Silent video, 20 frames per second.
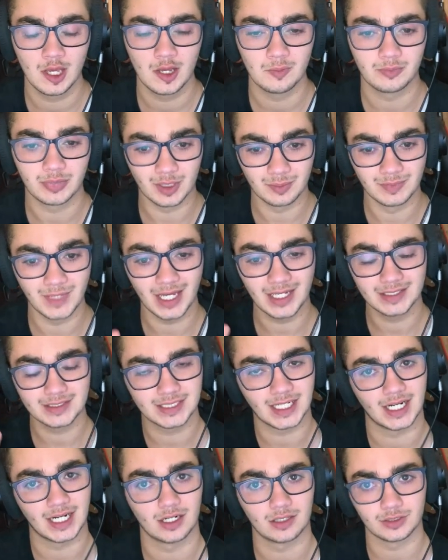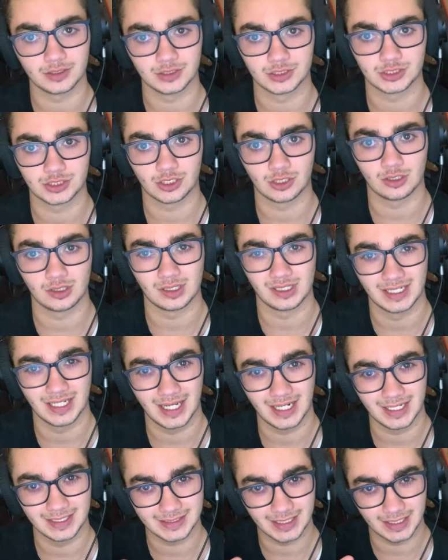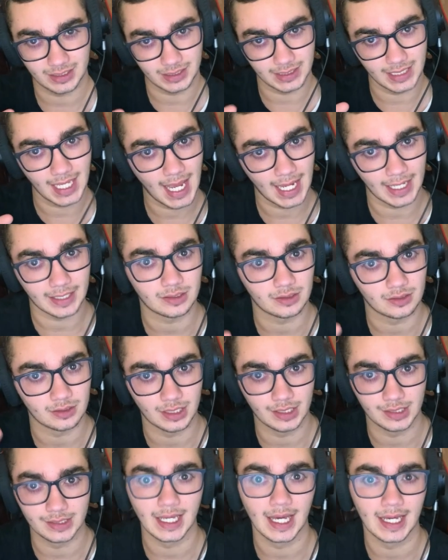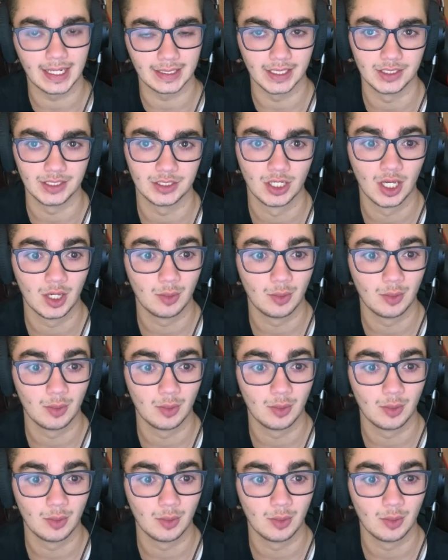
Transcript: but I'm not entirely sure and not entirely accurate on that end.